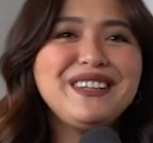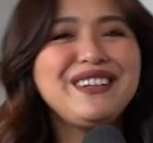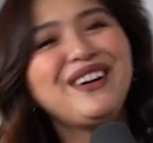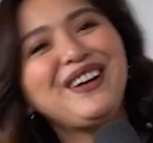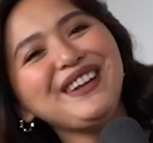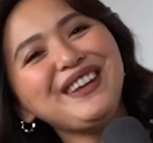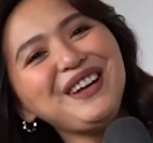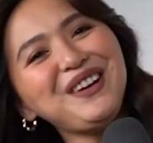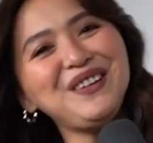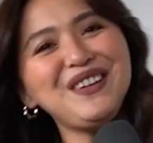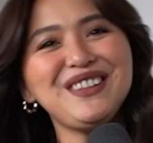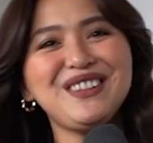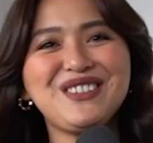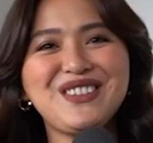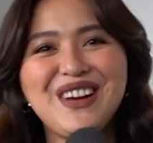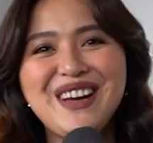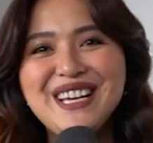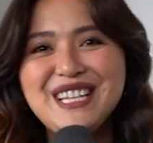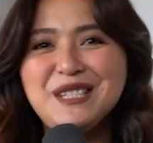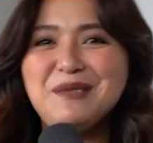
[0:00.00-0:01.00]
Adulting with
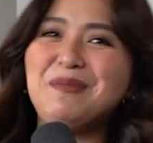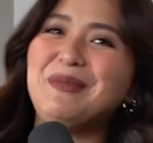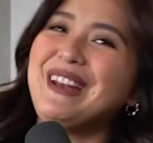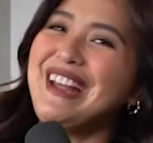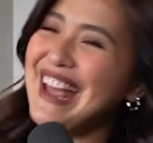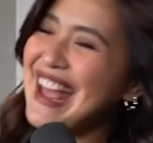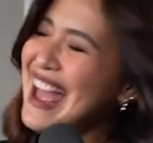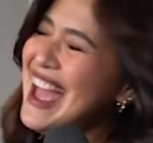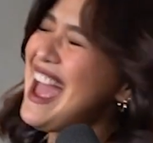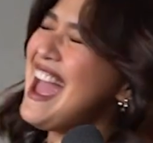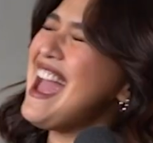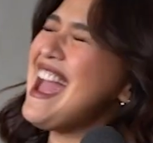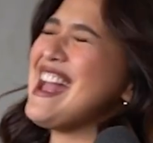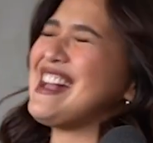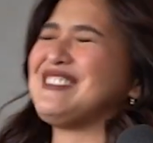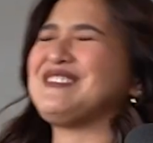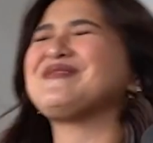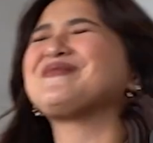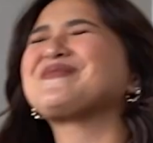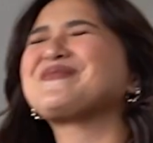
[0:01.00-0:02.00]
Joyce
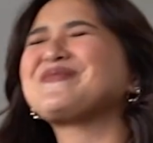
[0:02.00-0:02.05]
Pring!